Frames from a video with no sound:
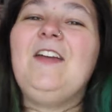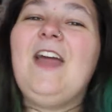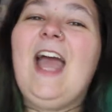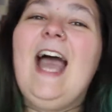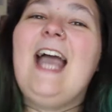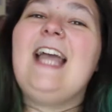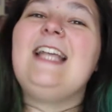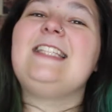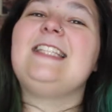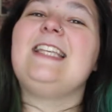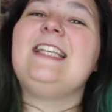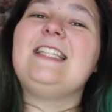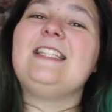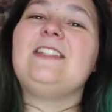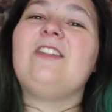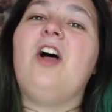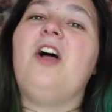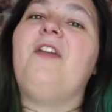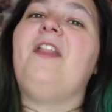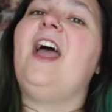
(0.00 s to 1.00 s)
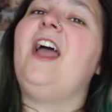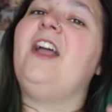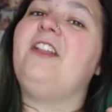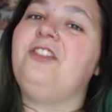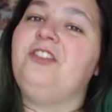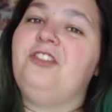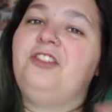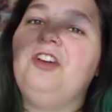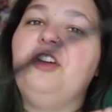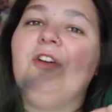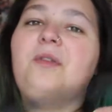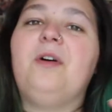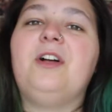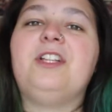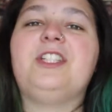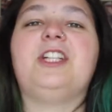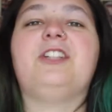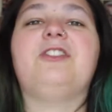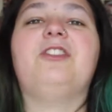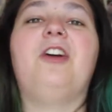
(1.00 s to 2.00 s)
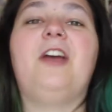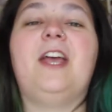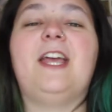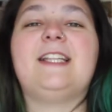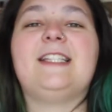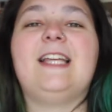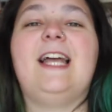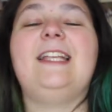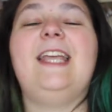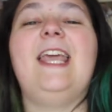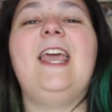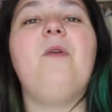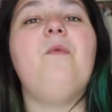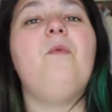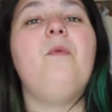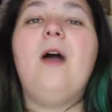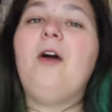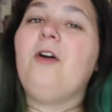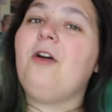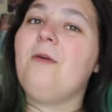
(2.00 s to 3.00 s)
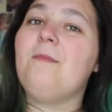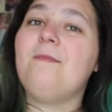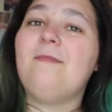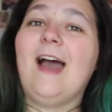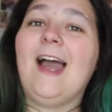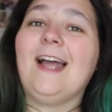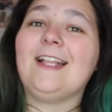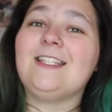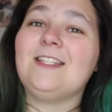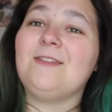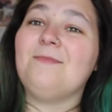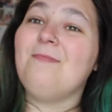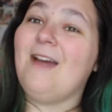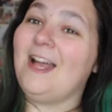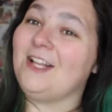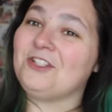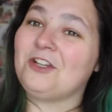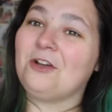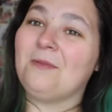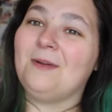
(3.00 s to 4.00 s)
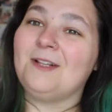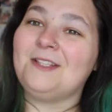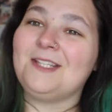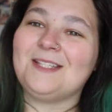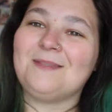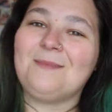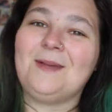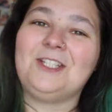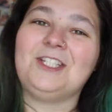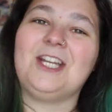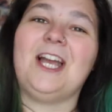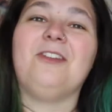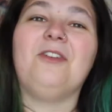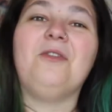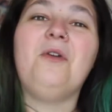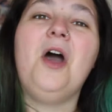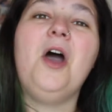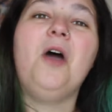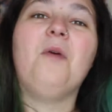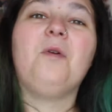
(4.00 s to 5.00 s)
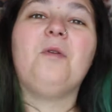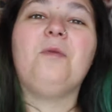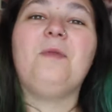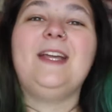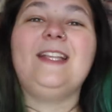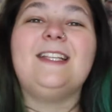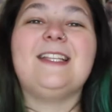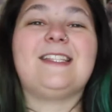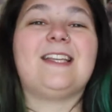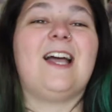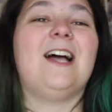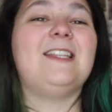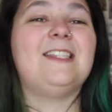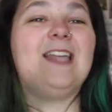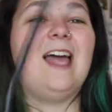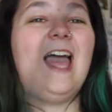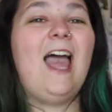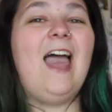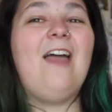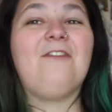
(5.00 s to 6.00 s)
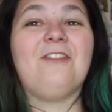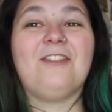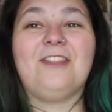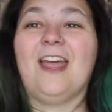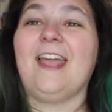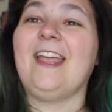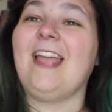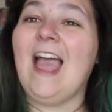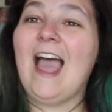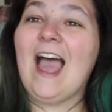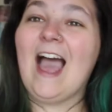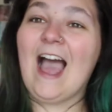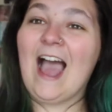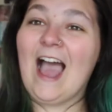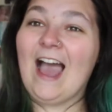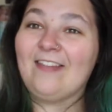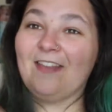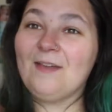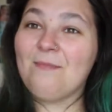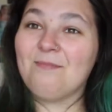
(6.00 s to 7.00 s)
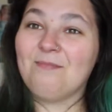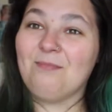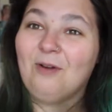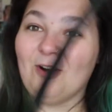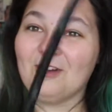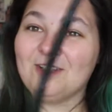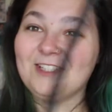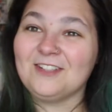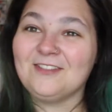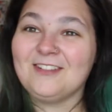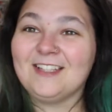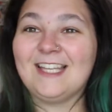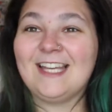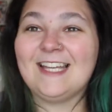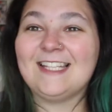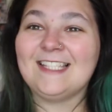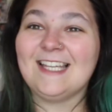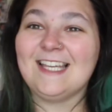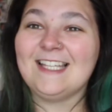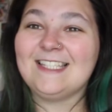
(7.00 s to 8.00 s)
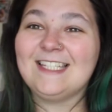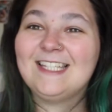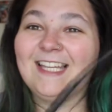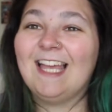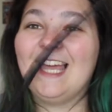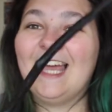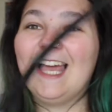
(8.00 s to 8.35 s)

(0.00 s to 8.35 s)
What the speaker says: guys, it's Laura and you're watching lauraxannie, and welcome back to Magical Mondays on my channel, where we discuss everything Harry Potter related.